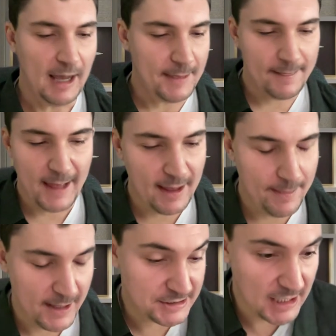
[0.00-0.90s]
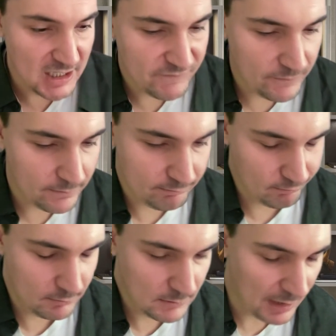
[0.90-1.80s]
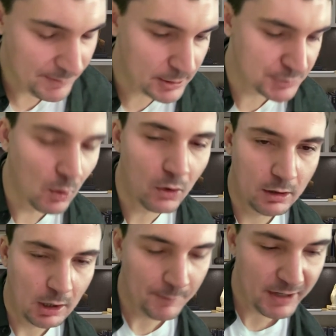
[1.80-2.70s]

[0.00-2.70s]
And then that's not even I mean, there's more.